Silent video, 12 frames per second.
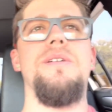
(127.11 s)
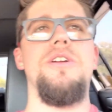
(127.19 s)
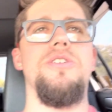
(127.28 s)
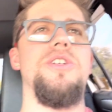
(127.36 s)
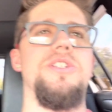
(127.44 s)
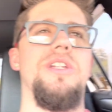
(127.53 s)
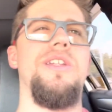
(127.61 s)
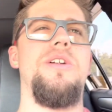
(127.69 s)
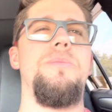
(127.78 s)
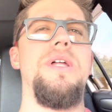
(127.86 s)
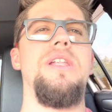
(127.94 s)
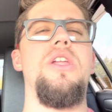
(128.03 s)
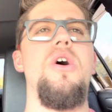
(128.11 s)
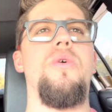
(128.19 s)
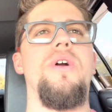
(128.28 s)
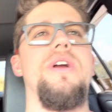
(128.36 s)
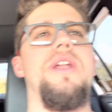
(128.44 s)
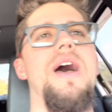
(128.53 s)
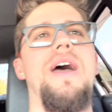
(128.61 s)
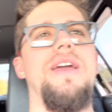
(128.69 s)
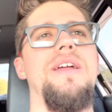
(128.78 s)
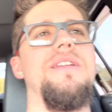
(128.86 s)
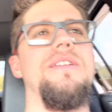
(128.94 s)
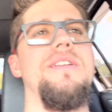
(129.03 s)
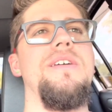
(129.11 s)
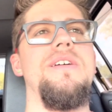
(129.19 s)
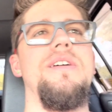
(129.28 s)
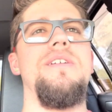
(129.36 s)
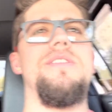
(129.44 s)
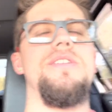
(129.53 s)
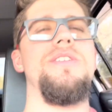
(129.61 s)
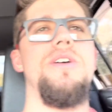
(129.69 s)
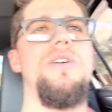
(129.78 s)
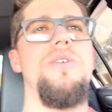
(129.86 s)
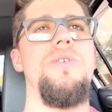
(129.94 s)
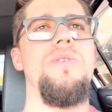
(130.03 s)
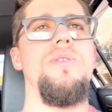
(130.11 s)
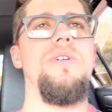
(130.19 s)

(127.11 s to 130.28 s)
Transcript: You're just a little bit lower in height. So